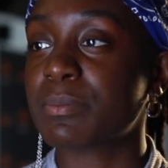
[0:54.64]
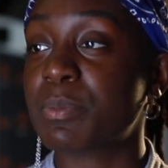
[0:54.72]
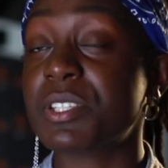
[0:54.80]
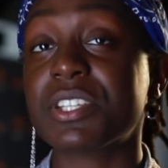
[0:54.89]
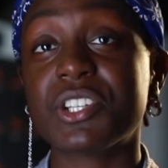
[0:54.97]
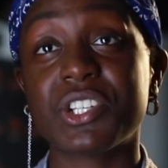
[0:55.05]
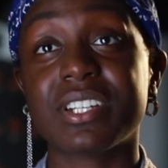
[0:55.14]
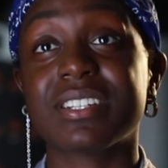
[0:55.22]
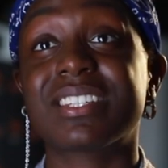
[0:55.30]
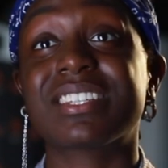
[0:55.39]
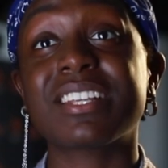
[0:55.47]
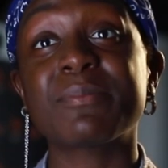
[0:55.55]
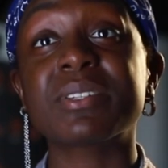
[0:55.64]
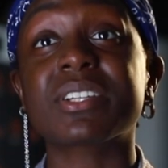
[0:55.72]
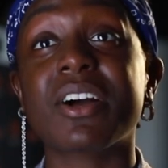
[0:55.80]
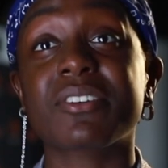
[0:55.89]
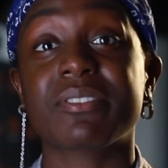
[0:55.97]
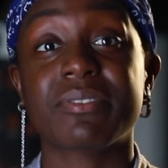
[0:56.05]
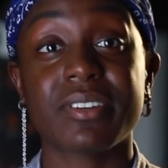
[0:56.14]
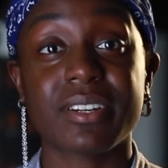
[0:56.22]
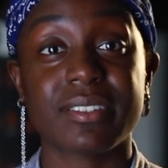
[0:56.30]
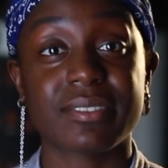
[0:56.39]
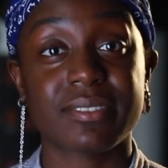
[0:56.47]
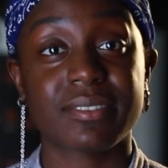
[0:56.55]
position cinematographer
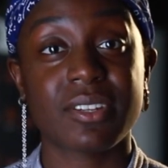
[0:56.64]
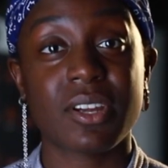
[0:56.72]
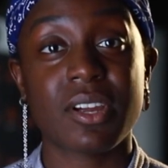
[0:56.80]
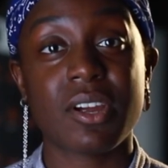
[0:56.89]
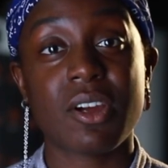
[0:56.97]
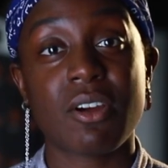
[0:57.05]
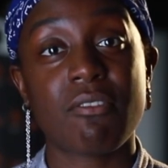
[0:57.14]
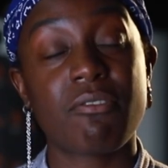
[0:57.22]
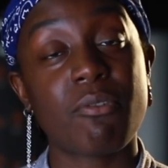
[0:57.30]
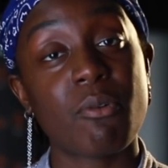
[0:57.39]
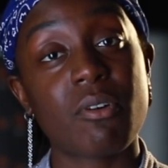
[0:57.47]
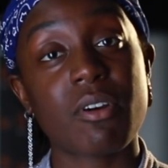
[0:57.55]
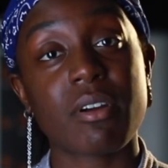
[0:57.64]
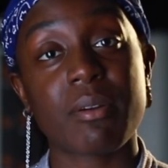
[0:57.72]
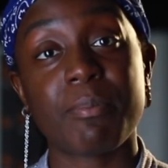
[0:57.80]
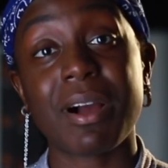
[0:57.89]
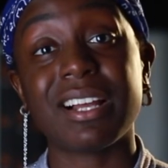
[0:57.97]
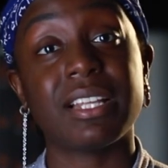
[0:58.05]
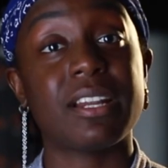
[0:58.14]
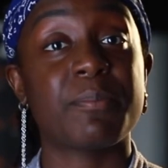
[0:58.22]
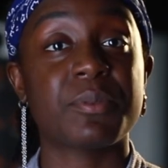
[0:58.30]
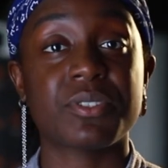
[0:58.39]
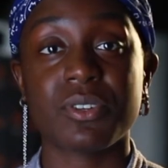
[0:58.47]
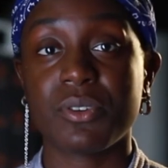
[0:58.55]
for pilot
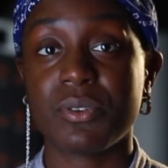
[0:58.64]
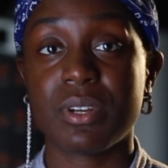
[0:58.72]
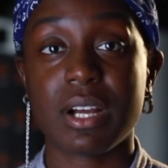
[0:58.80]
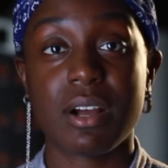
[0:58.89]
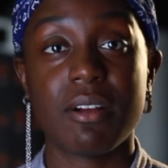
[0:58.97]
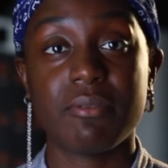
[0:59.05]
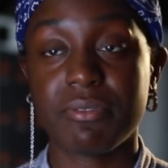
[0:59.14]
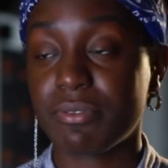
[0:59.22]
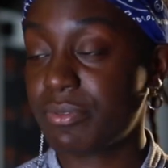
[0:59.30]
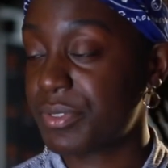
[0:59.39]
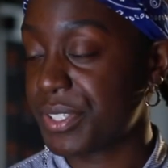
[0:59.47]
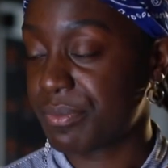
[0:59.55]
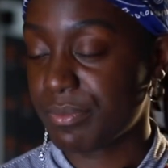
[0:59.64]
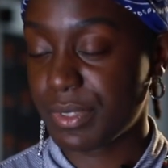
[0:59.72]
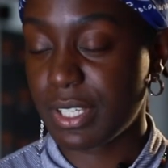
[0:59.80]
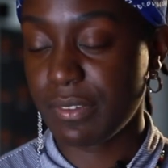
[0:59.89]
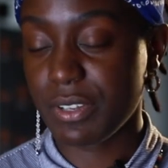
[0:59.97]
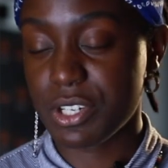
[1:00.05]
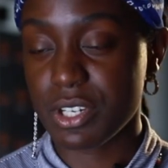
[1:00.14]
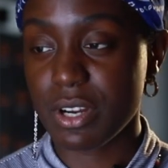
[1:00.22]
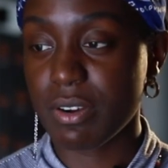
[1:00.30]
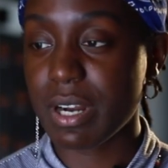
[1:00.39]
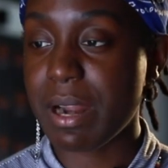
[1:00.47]
episode of TV show.